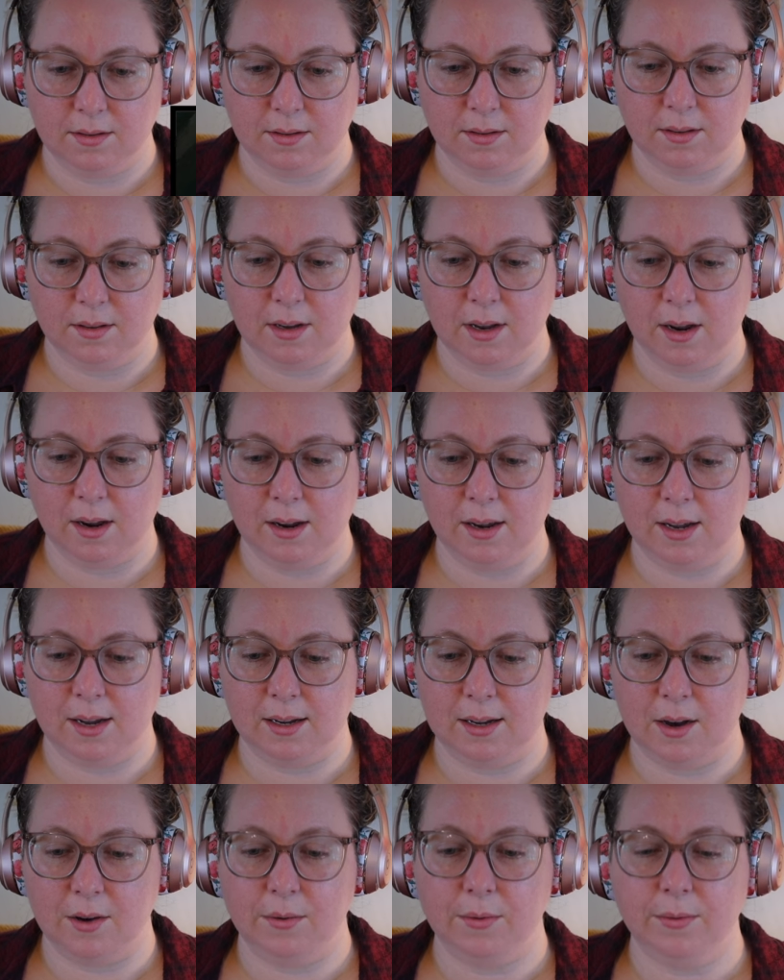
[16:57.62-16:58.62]
There
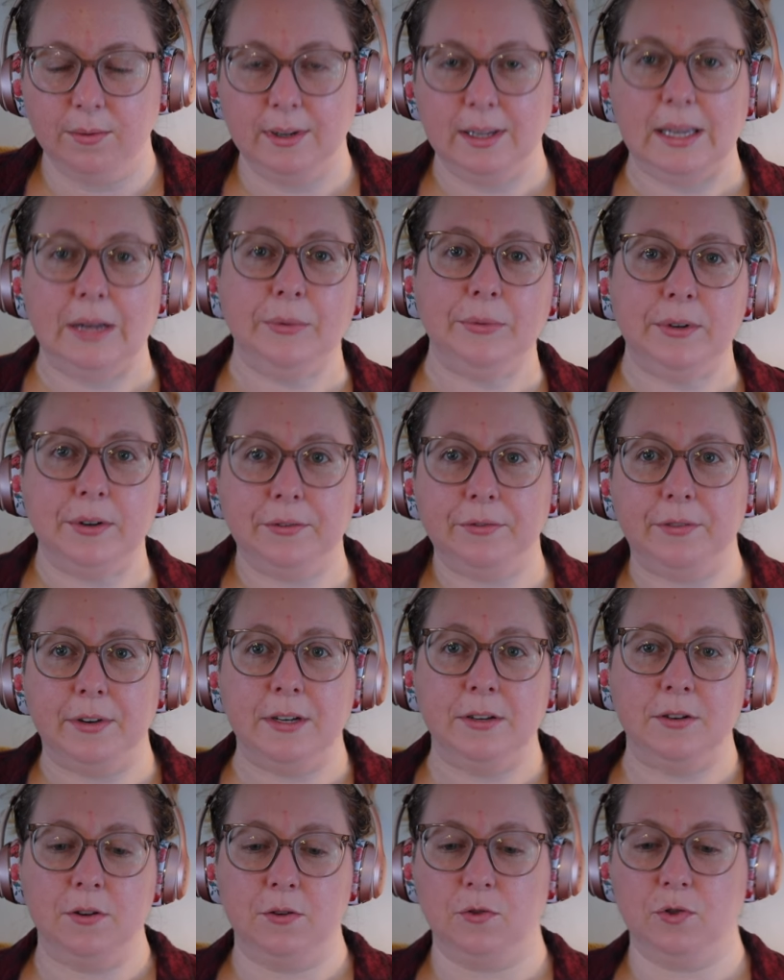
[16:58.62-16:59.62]
you go. You
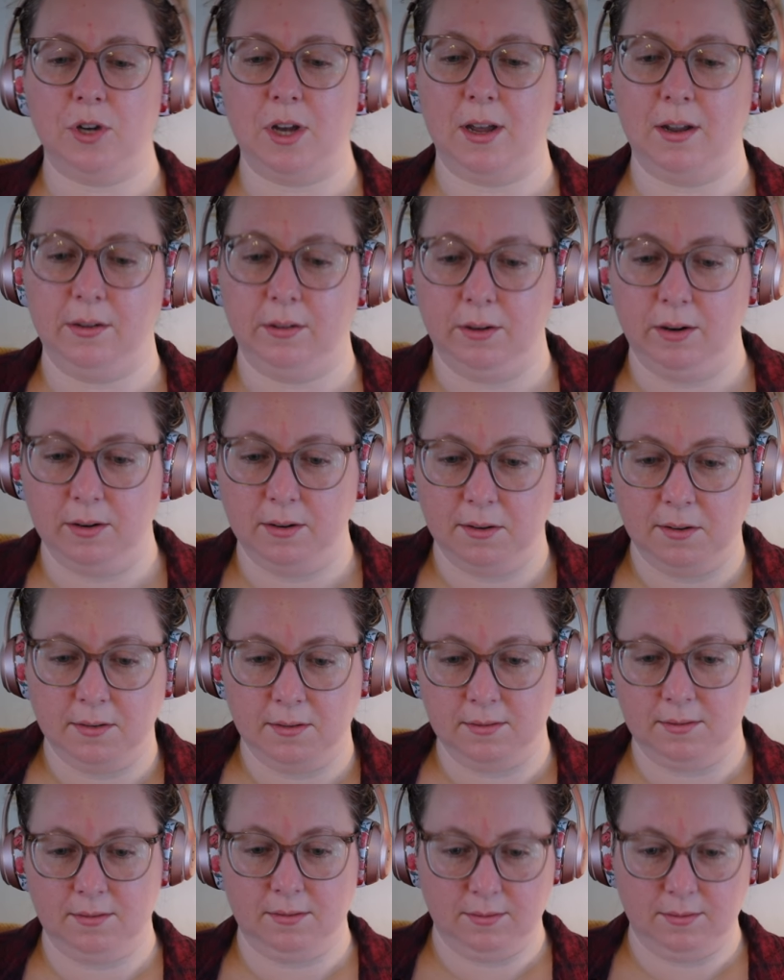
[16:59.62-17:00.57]
defend your child, girl.